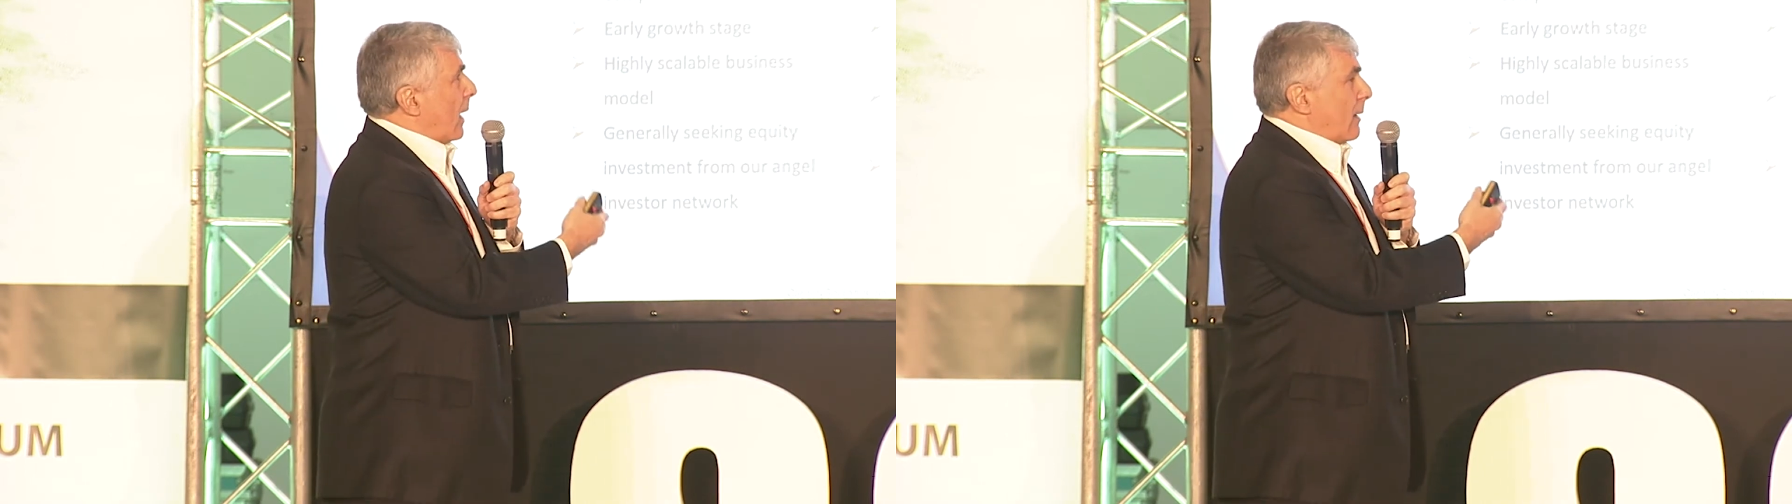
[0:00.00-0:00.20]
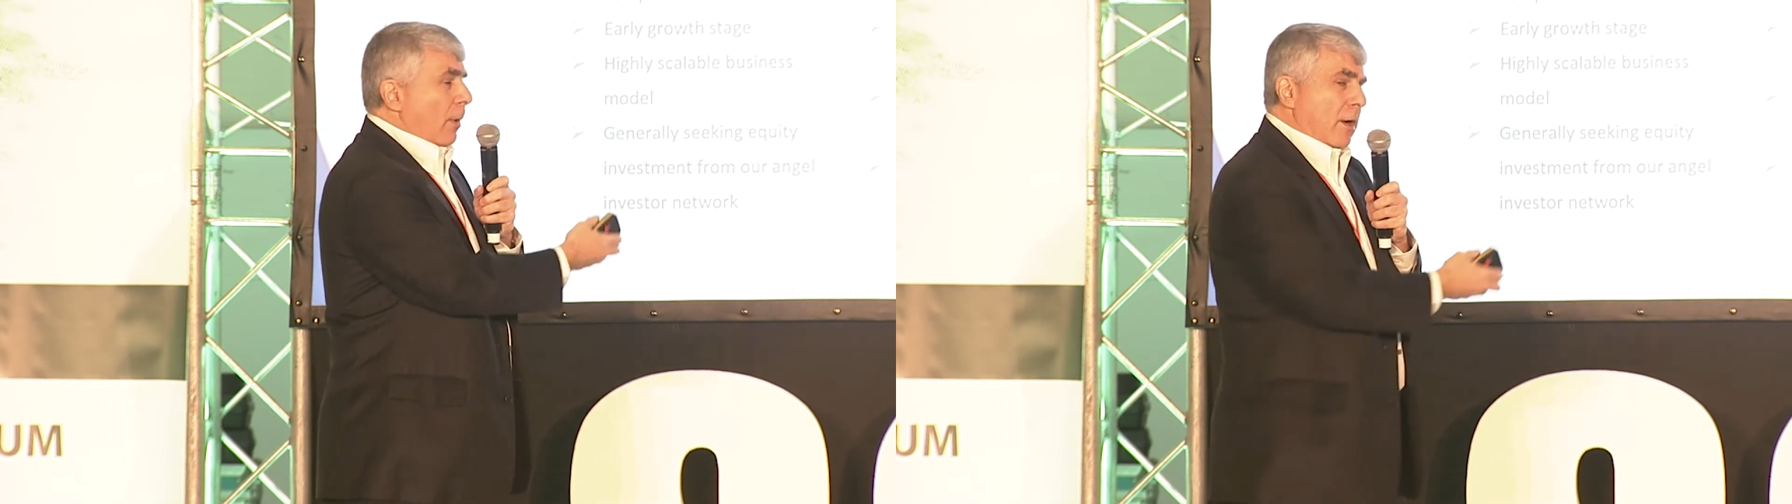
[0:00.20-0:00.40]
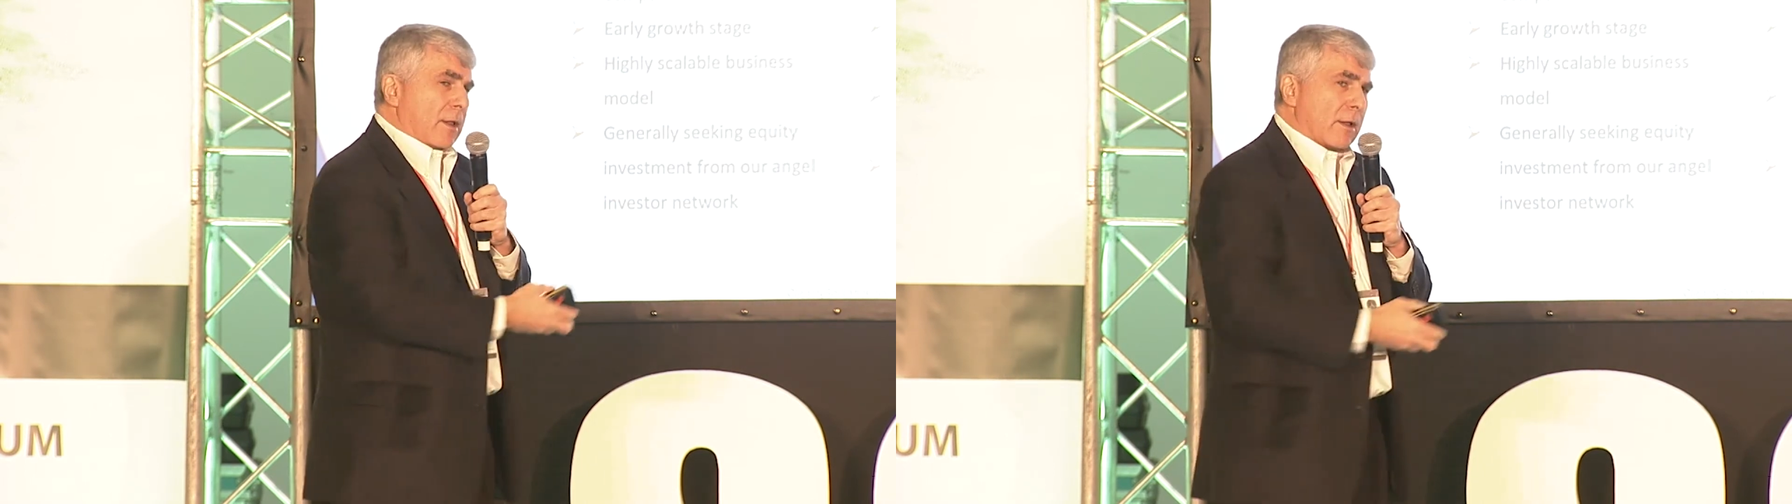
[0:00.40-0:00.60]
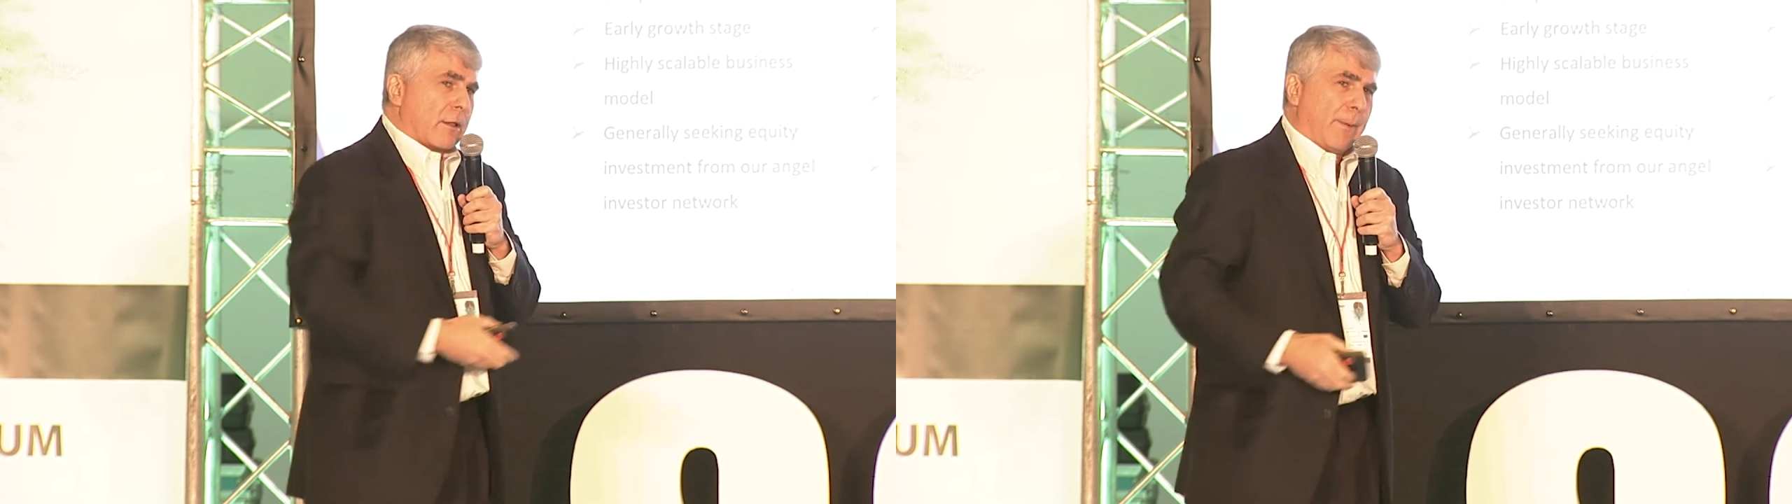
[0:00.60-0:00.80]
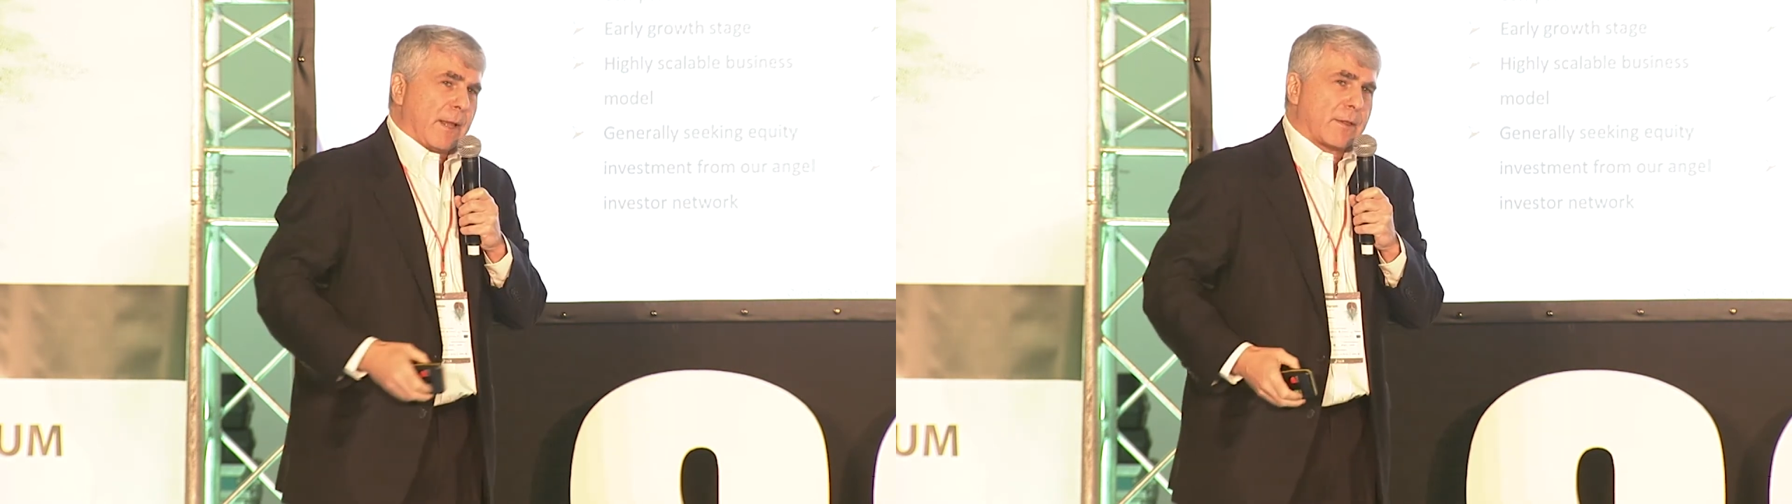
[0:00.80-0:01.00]
and Marks
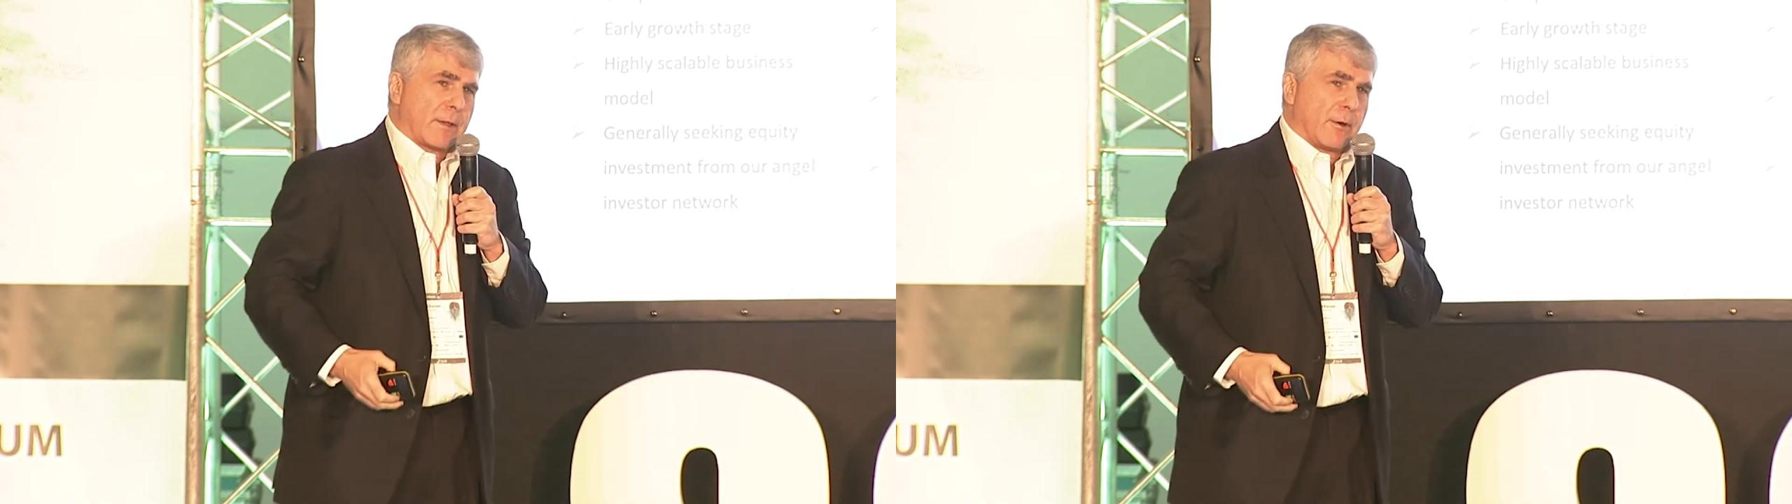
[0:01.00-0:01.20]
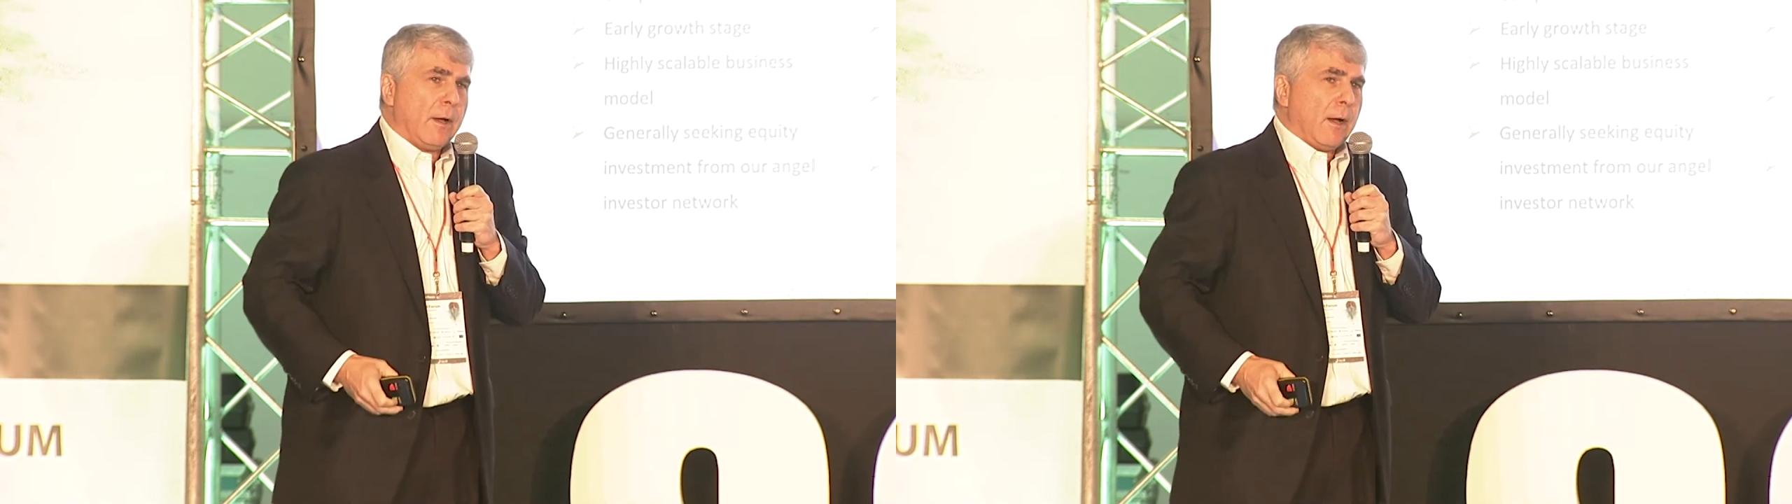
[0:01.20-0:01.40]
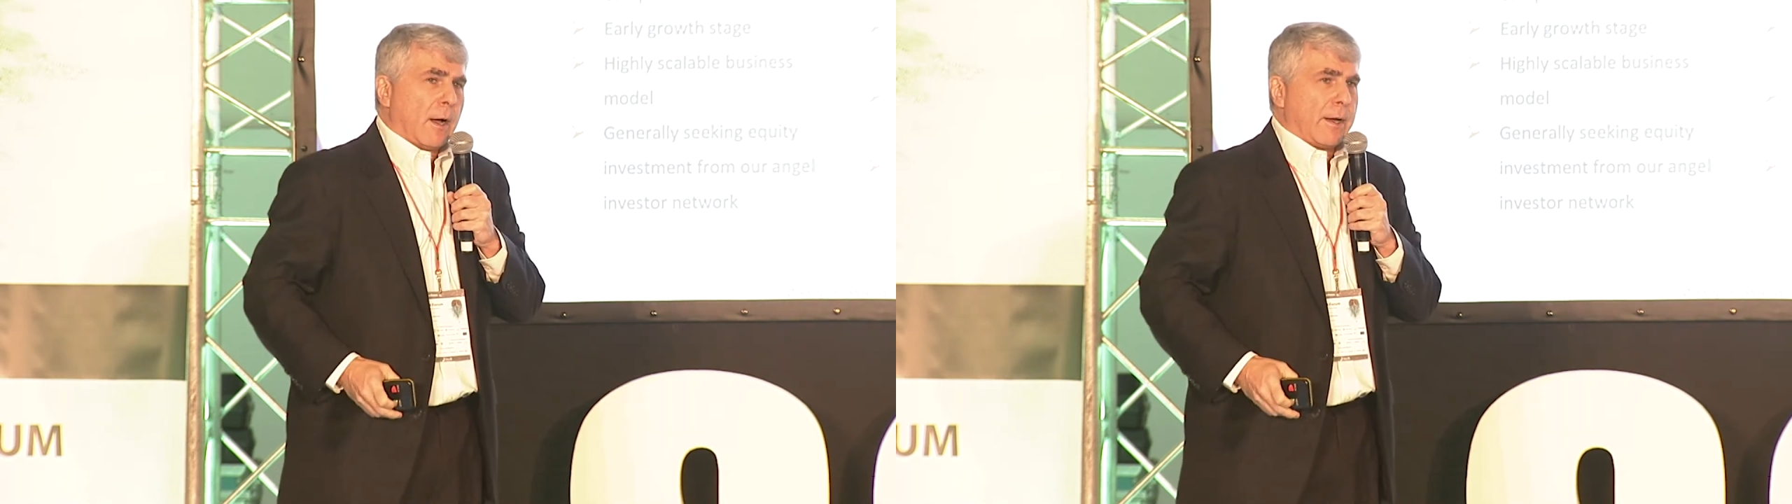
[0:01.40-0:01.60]
& Spencer